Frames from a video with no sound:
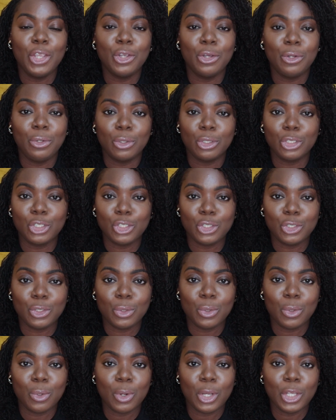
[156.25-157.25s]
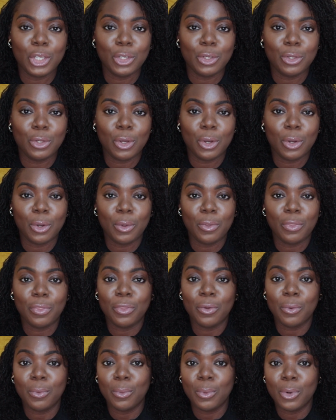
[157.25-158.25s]
you're not sure, you know,
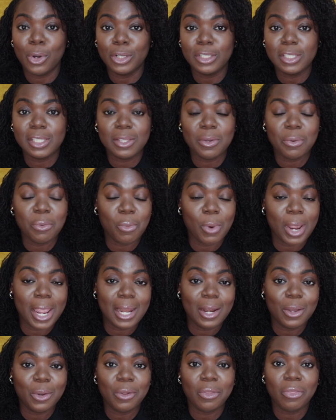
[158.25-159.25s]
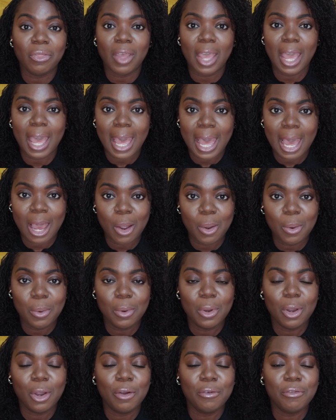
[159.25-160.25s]
the what, the when or the
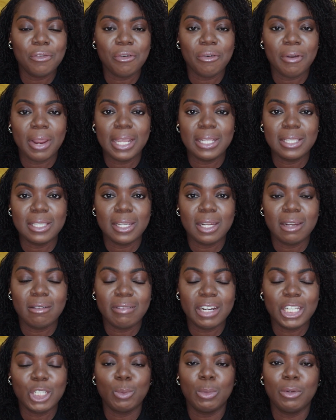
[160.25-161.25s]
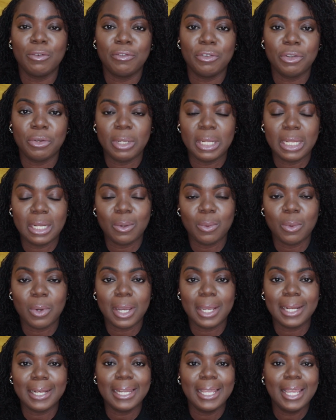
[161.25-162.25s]
how of creating a regimen for your little
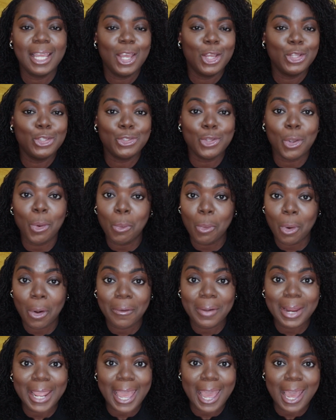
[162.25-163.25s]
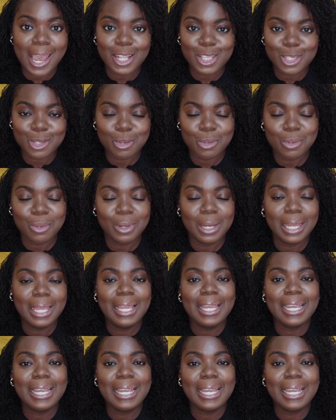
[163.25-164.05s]
one, don't worry at all.